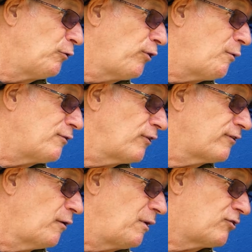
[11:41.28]
although it's not
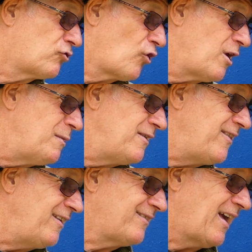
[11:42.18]
so extreme in
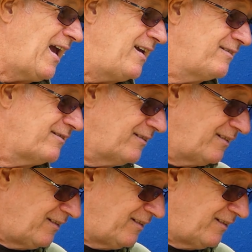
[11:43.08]
this case,